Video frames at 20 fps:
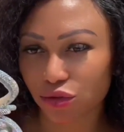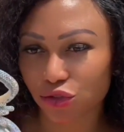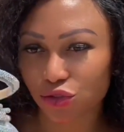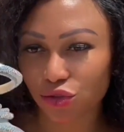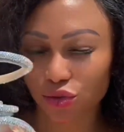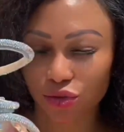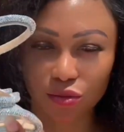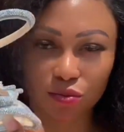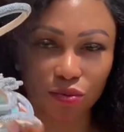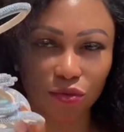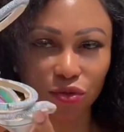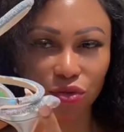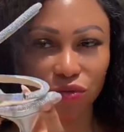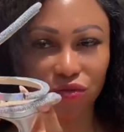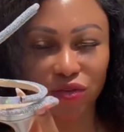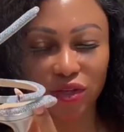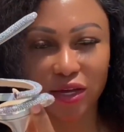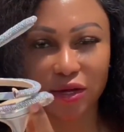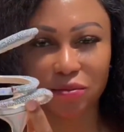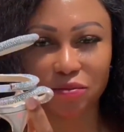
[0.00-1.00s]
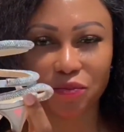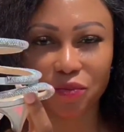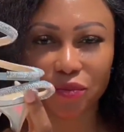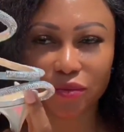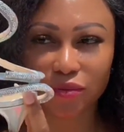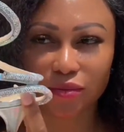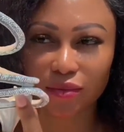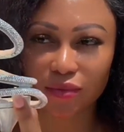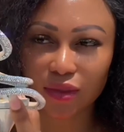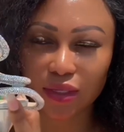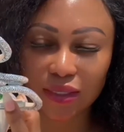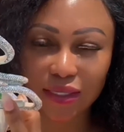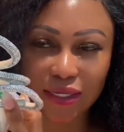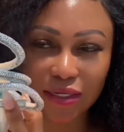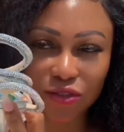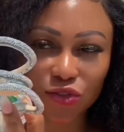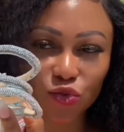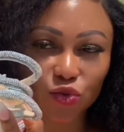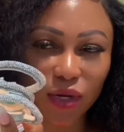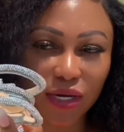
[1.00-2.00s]
So the both of them,
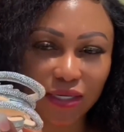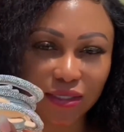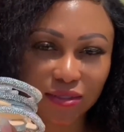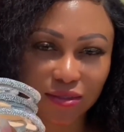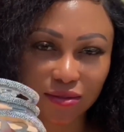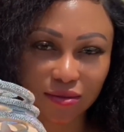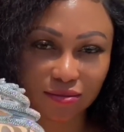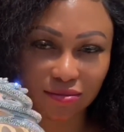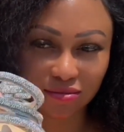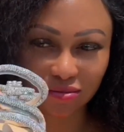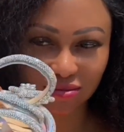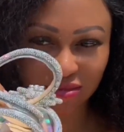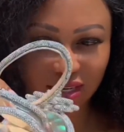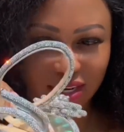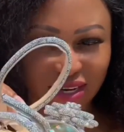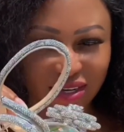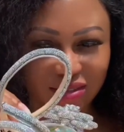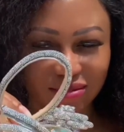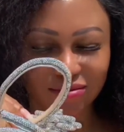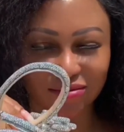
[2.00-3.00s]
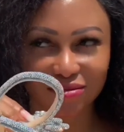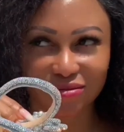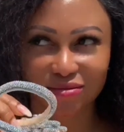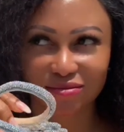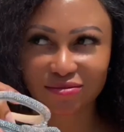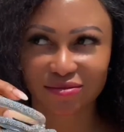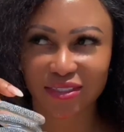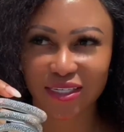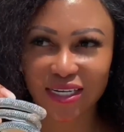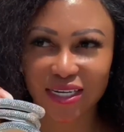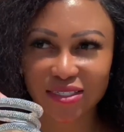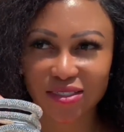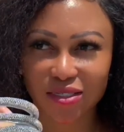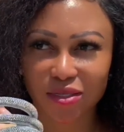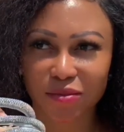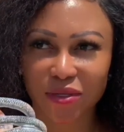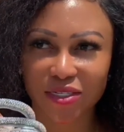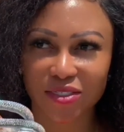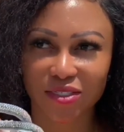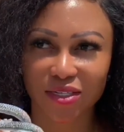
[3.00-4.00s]
that's twice. Yeah. The last
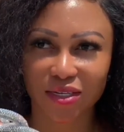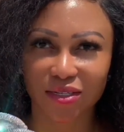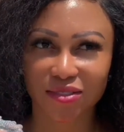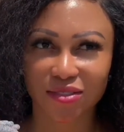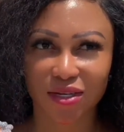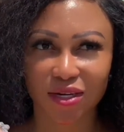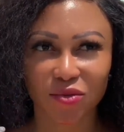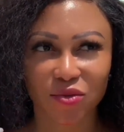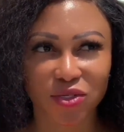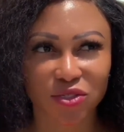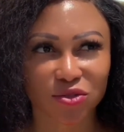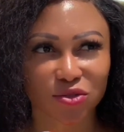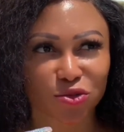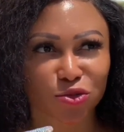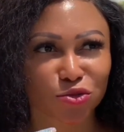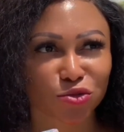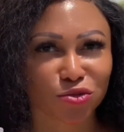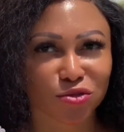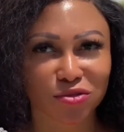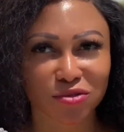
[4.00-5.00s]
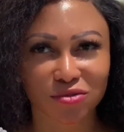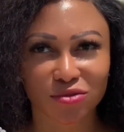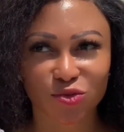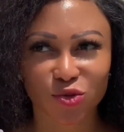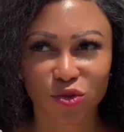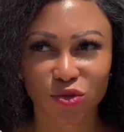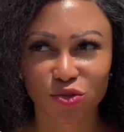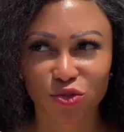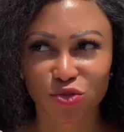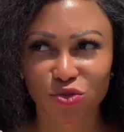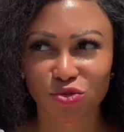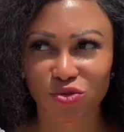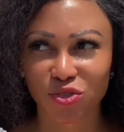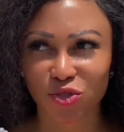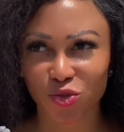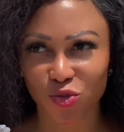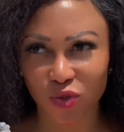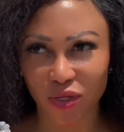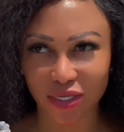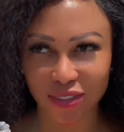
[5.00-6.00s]
time I checked, I went to school. 1, 2 is
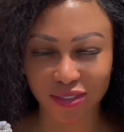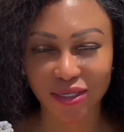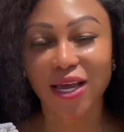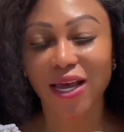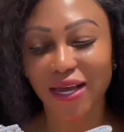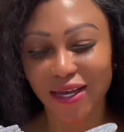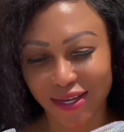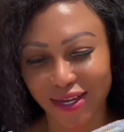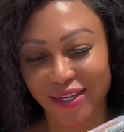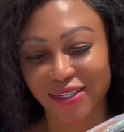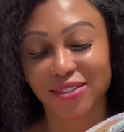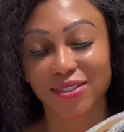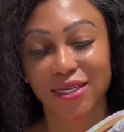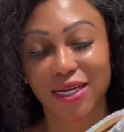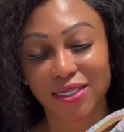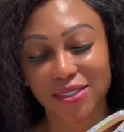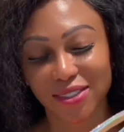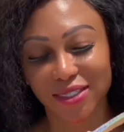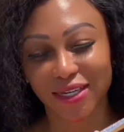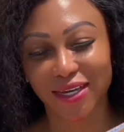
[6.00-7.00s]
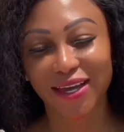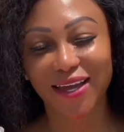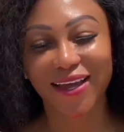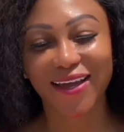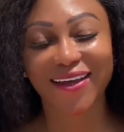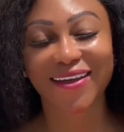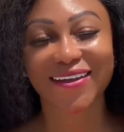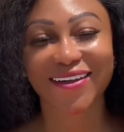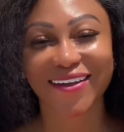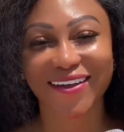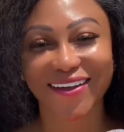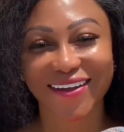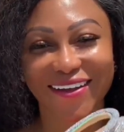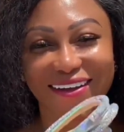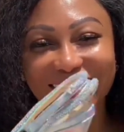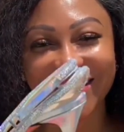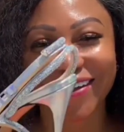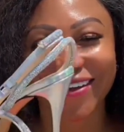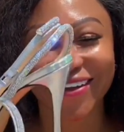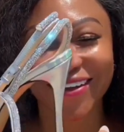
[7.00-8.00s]
twice. Yes, that's it.
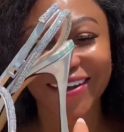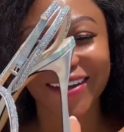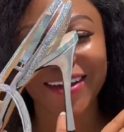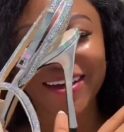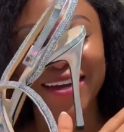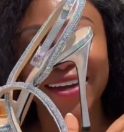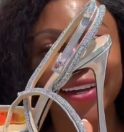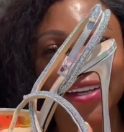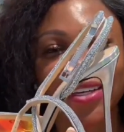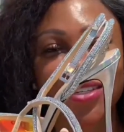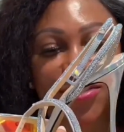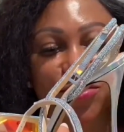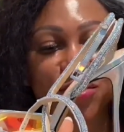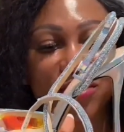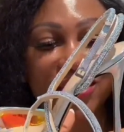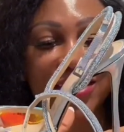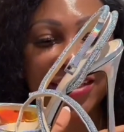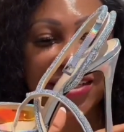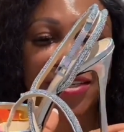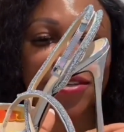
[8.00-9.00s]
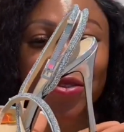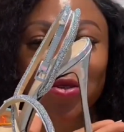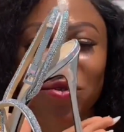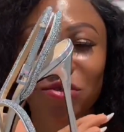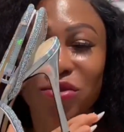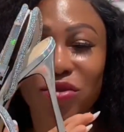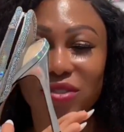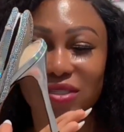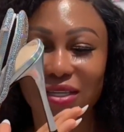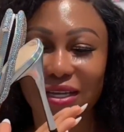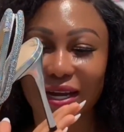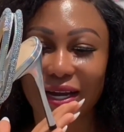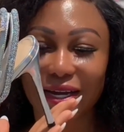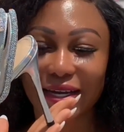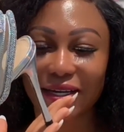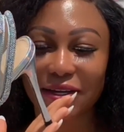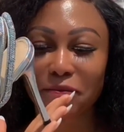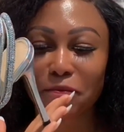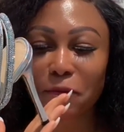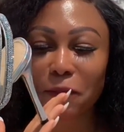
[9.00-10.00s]
This is what the heel looks
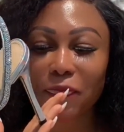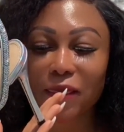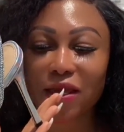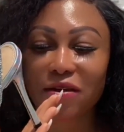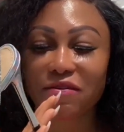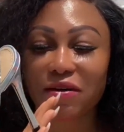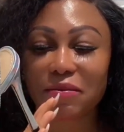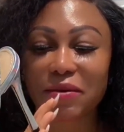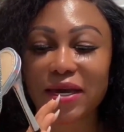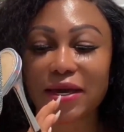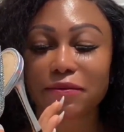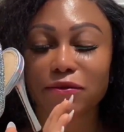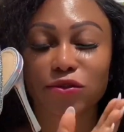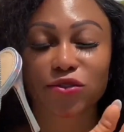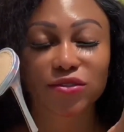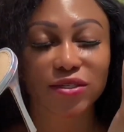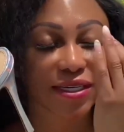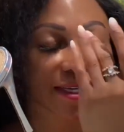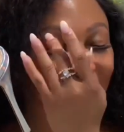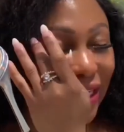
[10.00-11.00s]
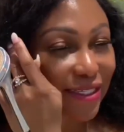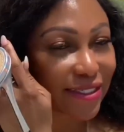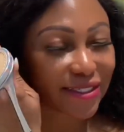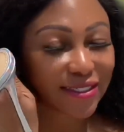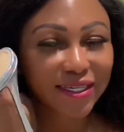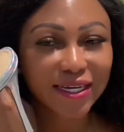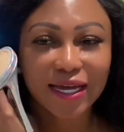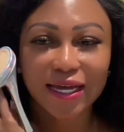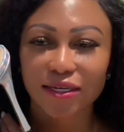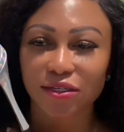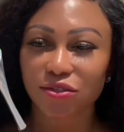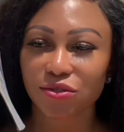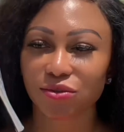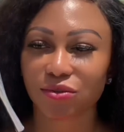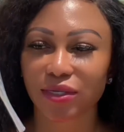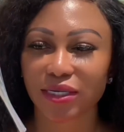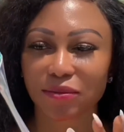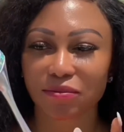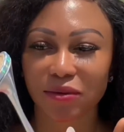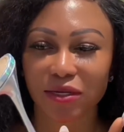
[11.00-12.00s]
like. If I'm able to get the
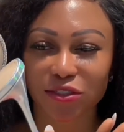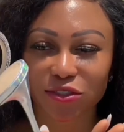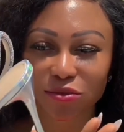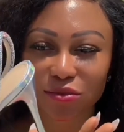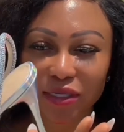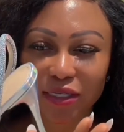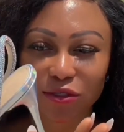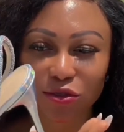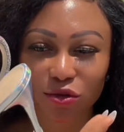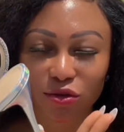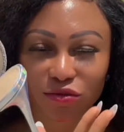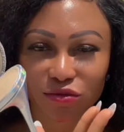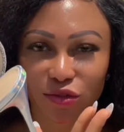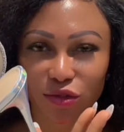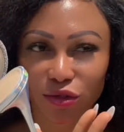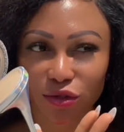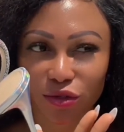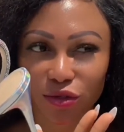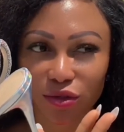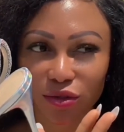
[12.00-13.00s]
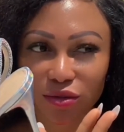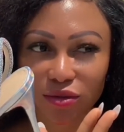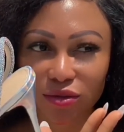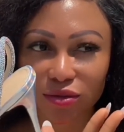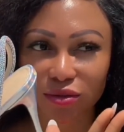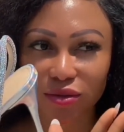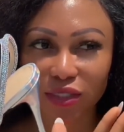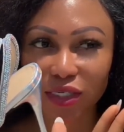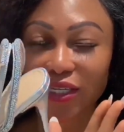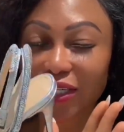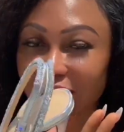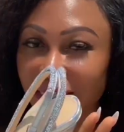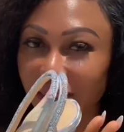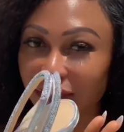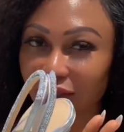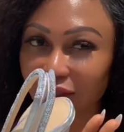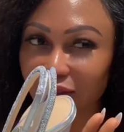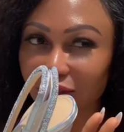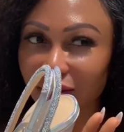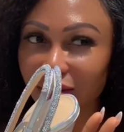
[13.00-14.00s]
accurate measurement of the
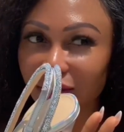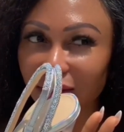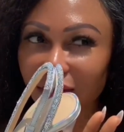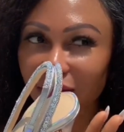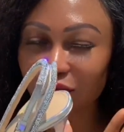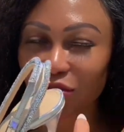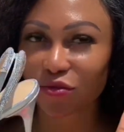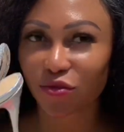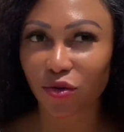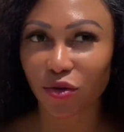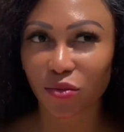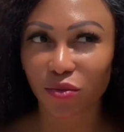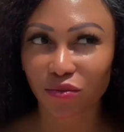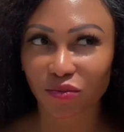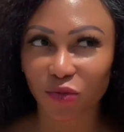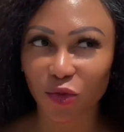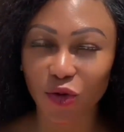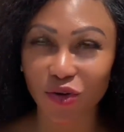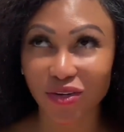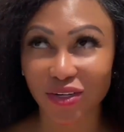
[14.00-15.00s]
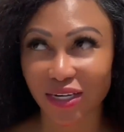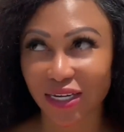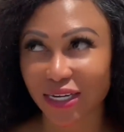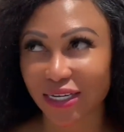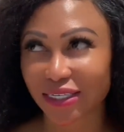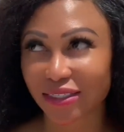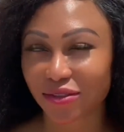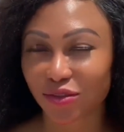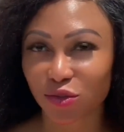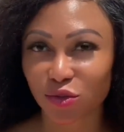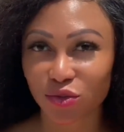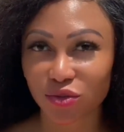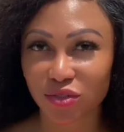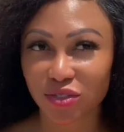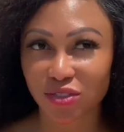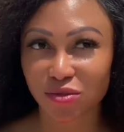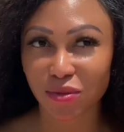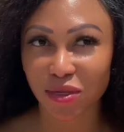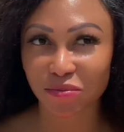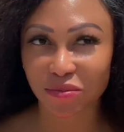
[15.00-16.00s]
heel from online, Google
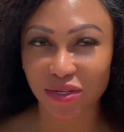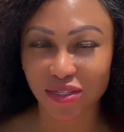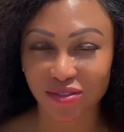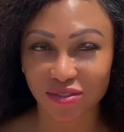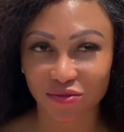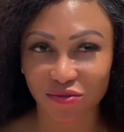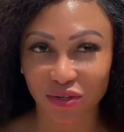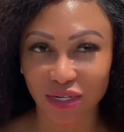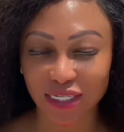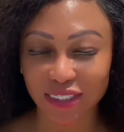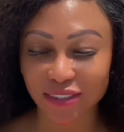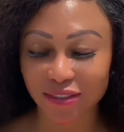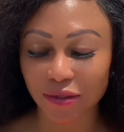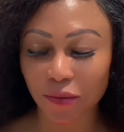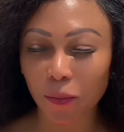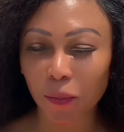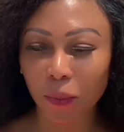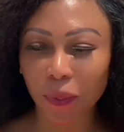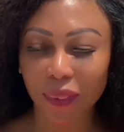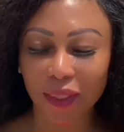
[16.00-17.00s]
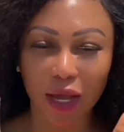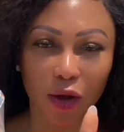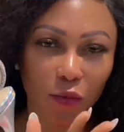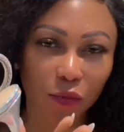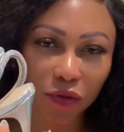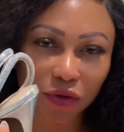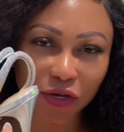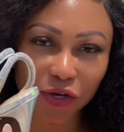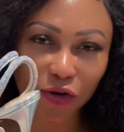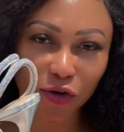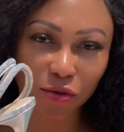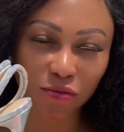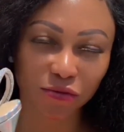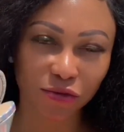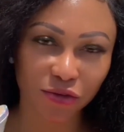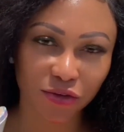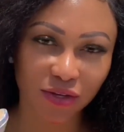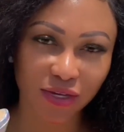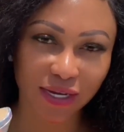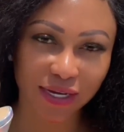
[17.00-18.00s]
is my best friend. I'll put it up
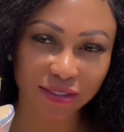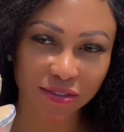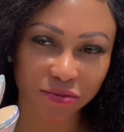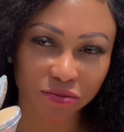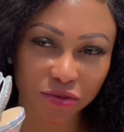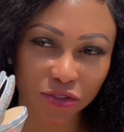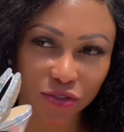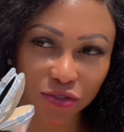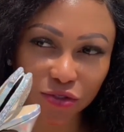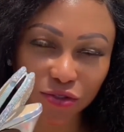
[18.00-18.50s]
for you guys in picture.